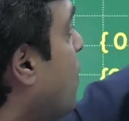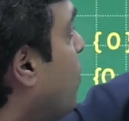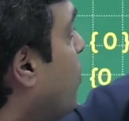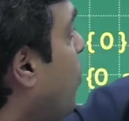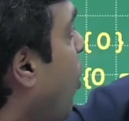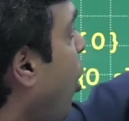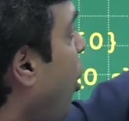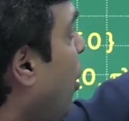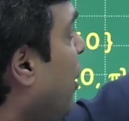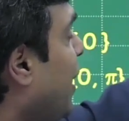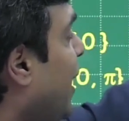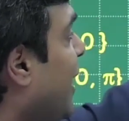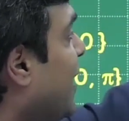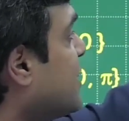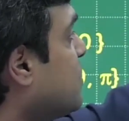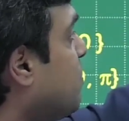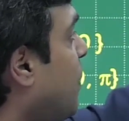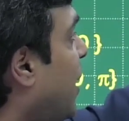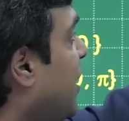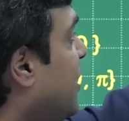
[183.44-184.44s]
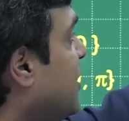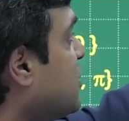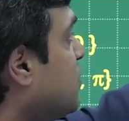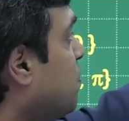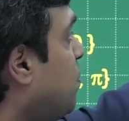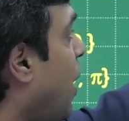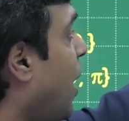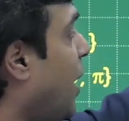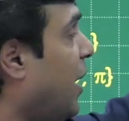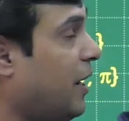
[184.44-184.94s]
mod x minus
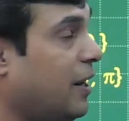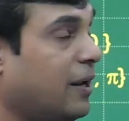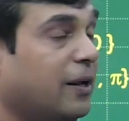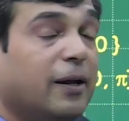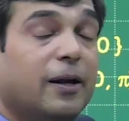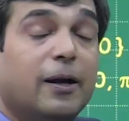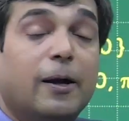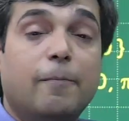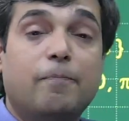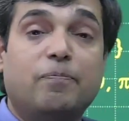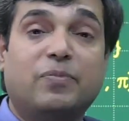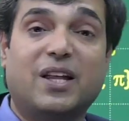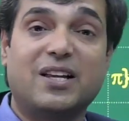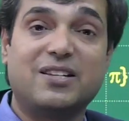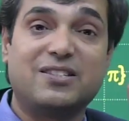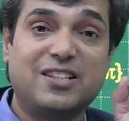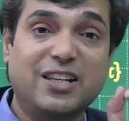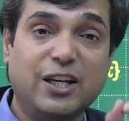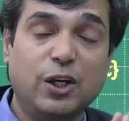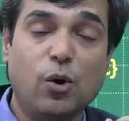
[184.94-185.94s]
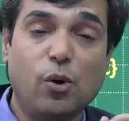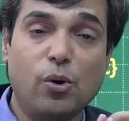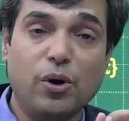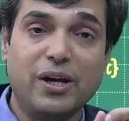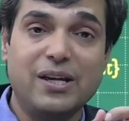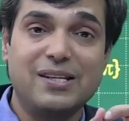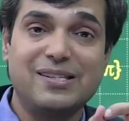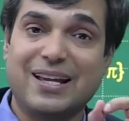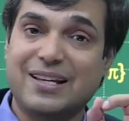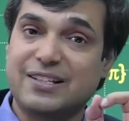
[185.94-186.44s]
pi. The 0
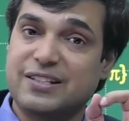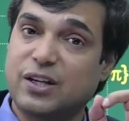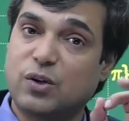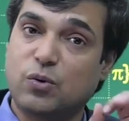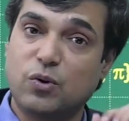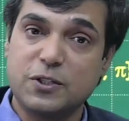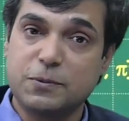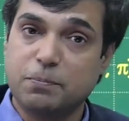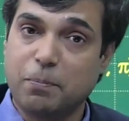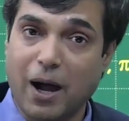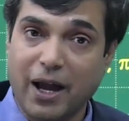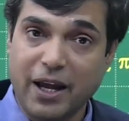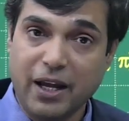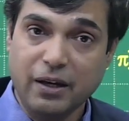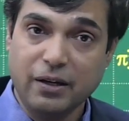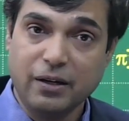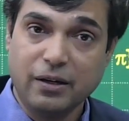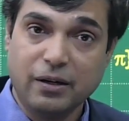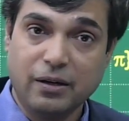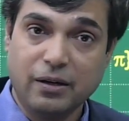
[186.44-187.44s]
is x equals pi